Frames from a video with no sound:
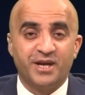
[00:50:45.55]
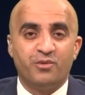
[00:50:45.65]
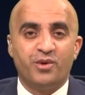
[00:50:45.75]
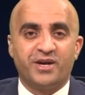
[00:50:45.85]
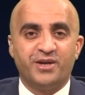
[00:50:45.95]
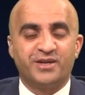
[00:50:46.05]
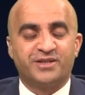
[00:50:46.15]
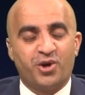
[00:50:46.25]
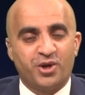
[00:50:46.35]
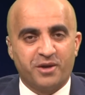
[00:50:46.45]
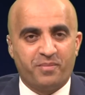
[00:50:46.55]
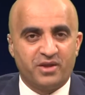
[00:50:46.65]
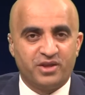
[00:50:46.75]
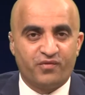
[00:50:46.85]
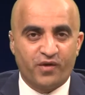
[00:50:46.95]
We're going to talk about
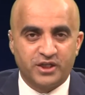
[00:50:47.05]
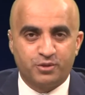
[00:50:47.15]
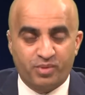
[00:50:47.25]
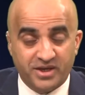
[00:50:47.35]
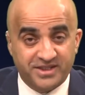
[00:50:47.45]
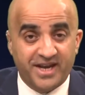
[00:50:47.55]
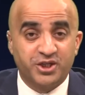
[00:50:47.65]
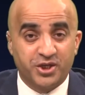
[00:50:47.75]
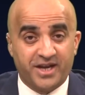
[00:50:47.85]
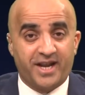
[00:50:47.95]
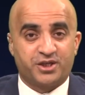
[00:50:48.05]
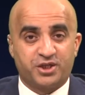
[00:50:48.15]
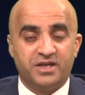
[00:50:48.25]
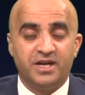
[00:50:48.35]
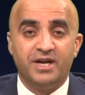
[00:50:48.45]
the French presidential
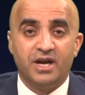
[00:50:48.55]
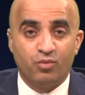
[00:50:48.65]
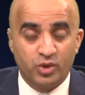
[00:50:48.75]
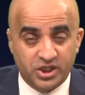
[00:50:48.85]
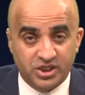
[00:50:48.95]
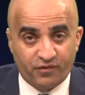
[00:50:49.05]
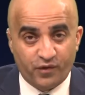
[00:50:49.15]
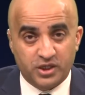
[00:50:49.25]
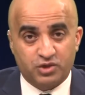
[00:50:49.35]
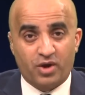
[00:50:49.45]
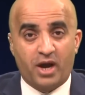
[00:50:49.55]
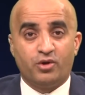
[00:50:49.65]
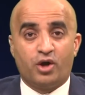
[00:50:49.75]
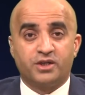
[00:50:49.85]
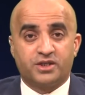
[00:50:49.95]
election, which is the first round
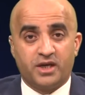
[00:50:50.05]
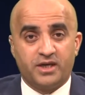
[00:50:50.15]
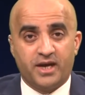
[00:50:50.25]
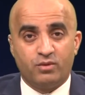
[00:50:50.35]
on Sunday.